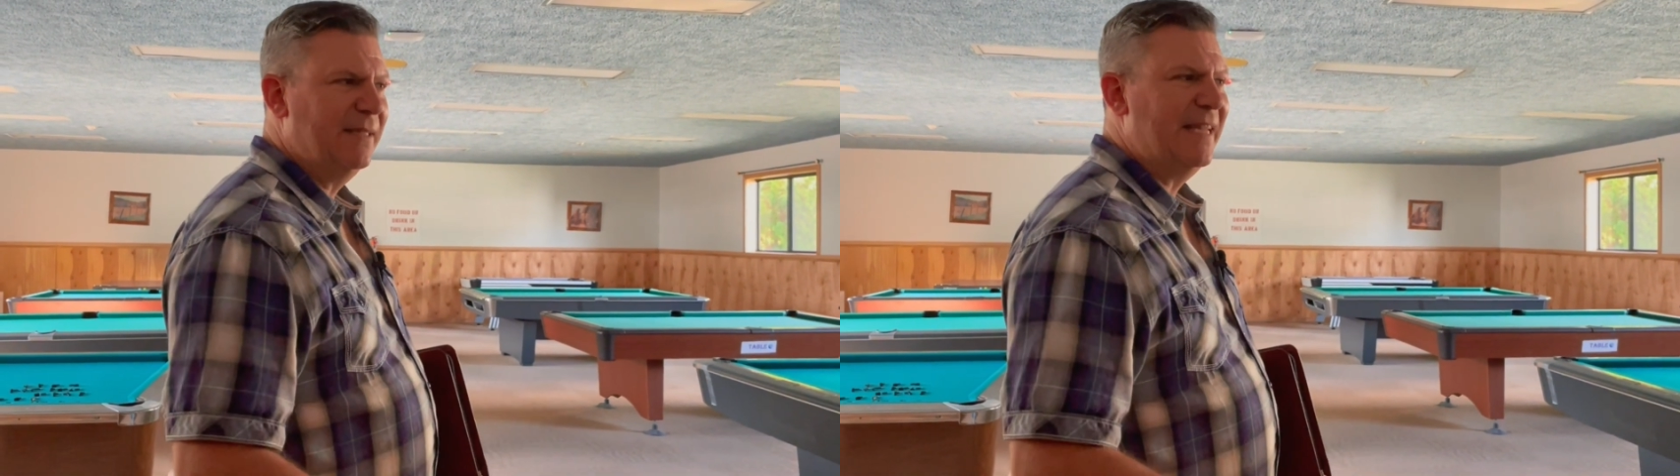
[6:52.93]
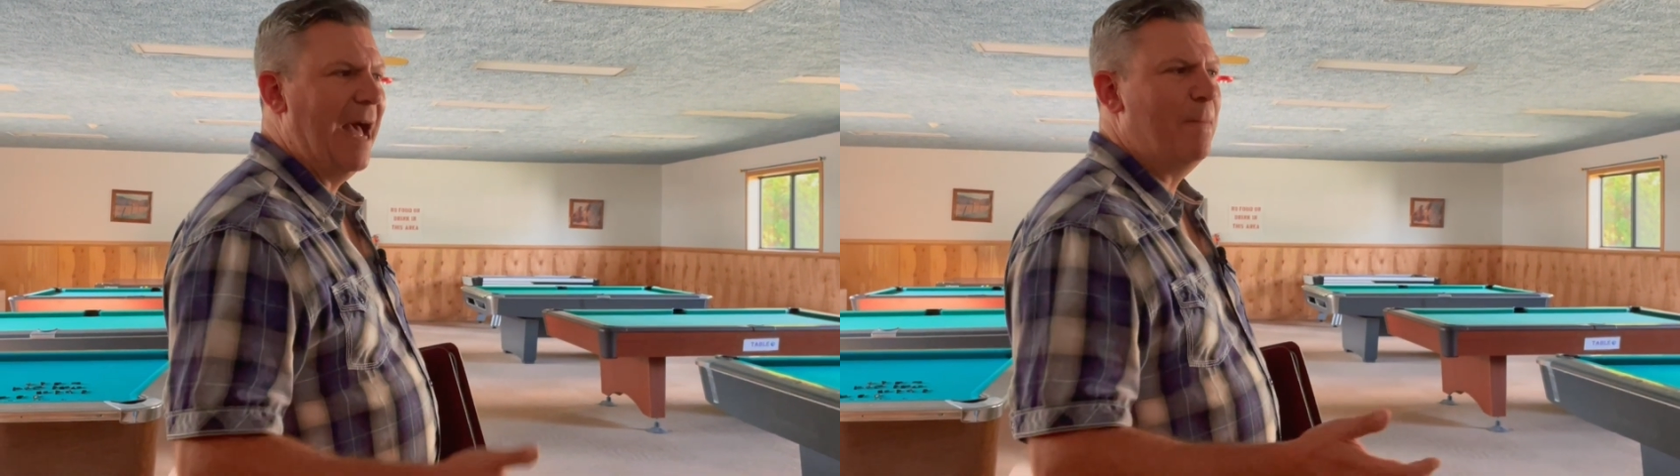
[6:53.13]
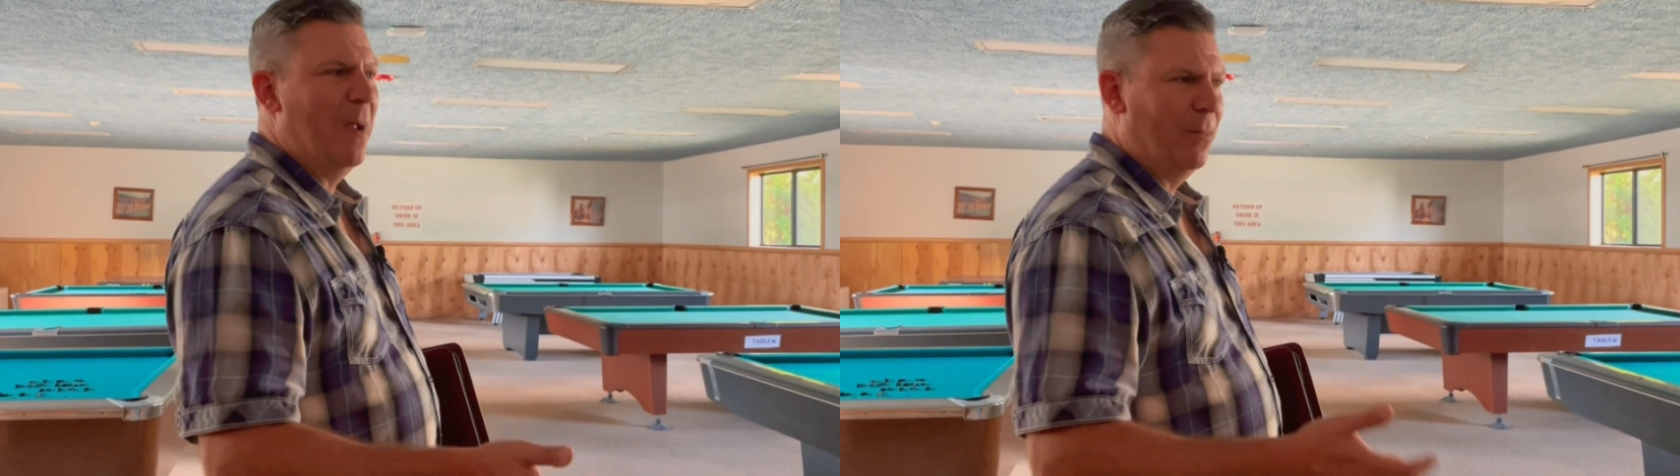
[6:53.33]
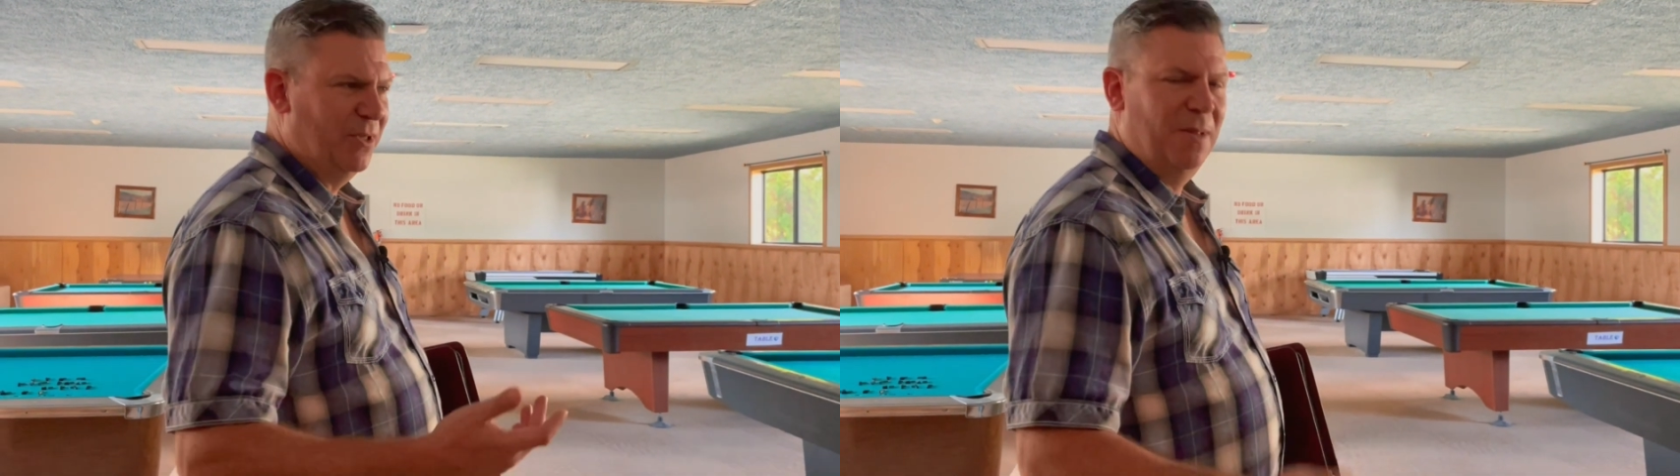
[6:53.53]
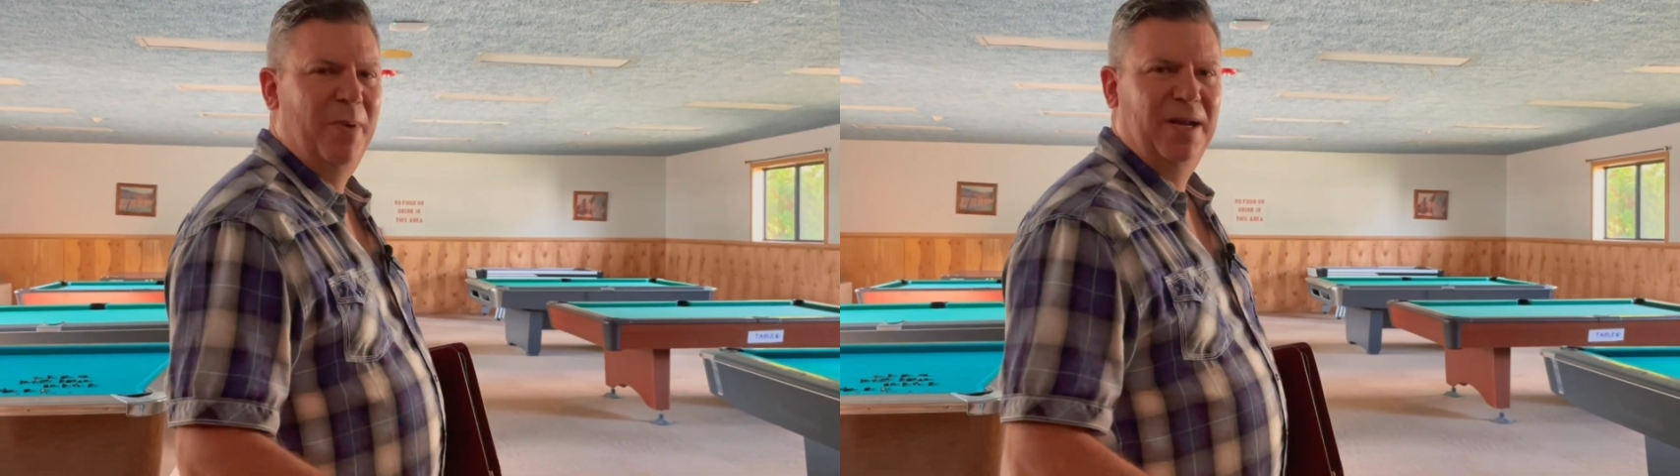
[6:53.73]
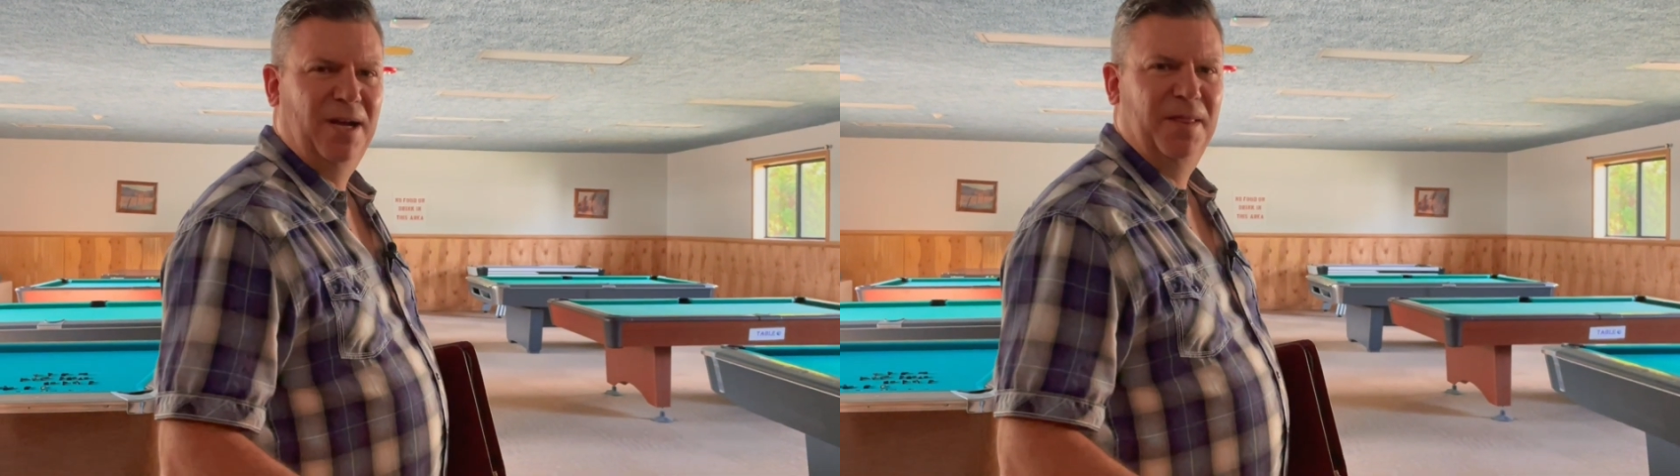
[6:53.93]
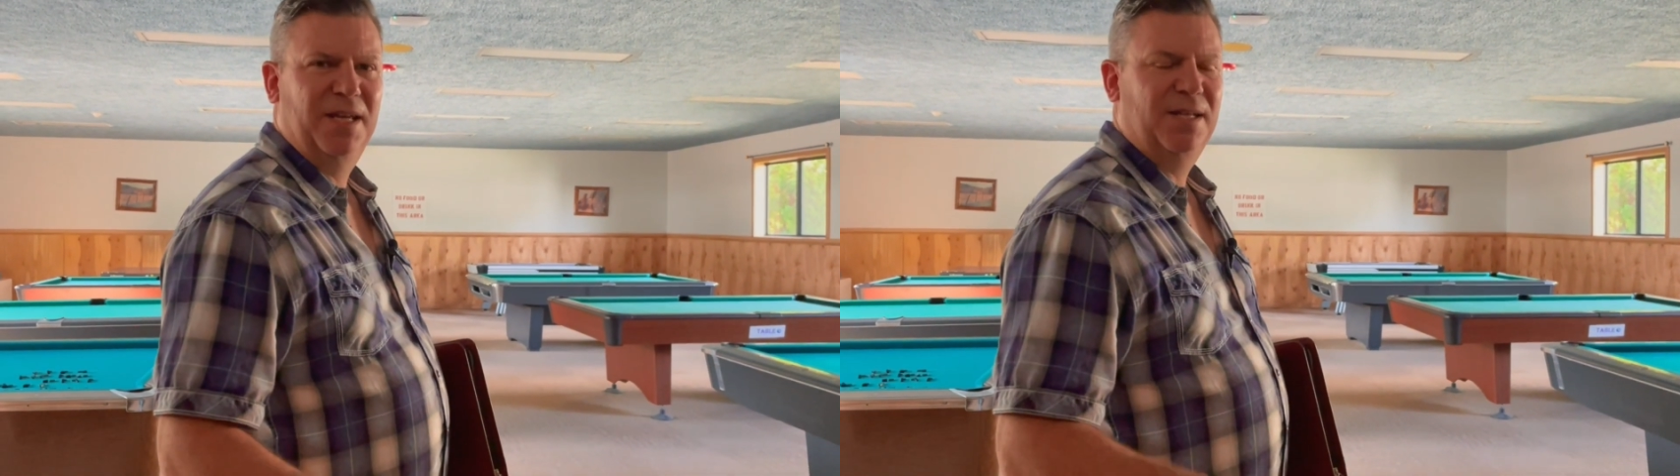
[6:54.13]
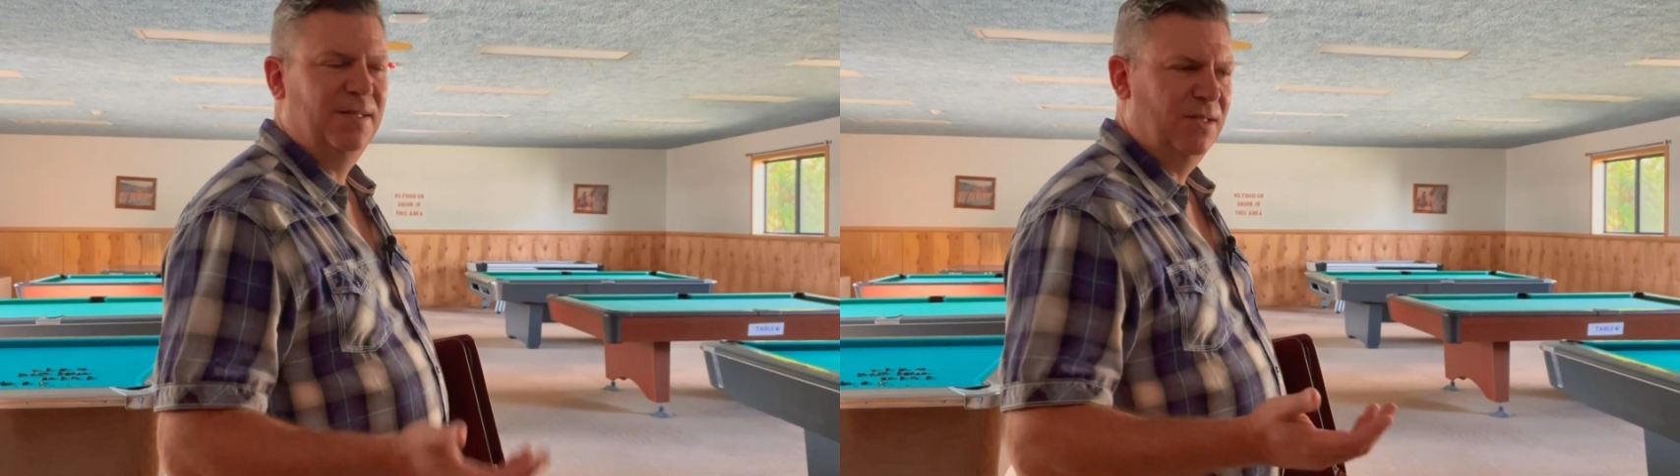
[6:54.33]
staff members depend on the